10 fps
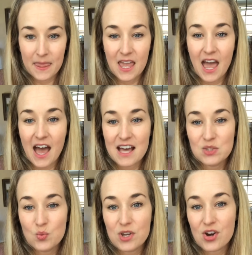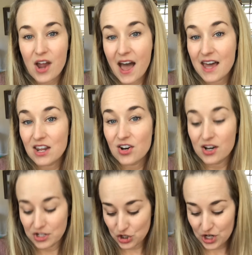as we are adding on
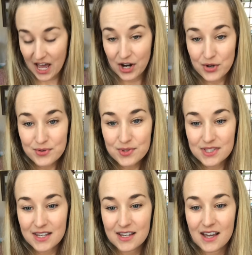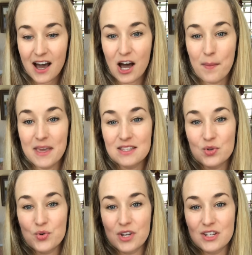shadows,
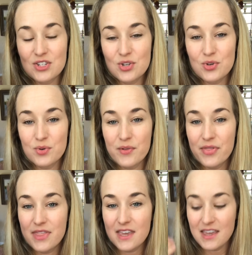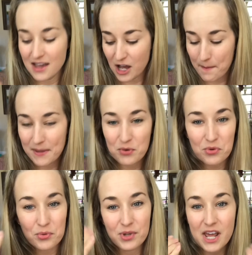the mineral
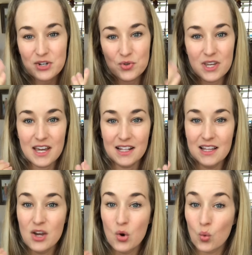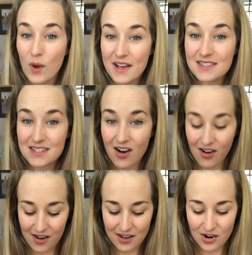will naturally kind of rest
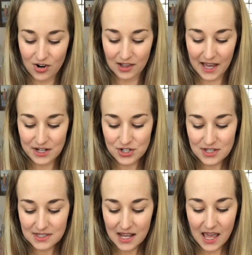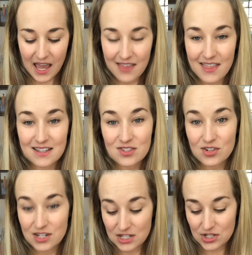on our lashes, and that's
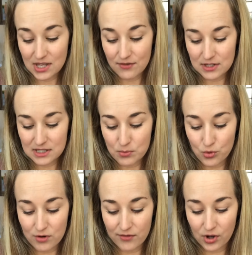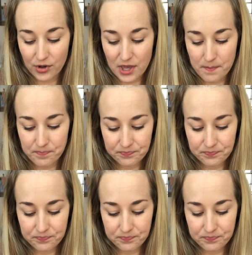gonna just give us some more volume.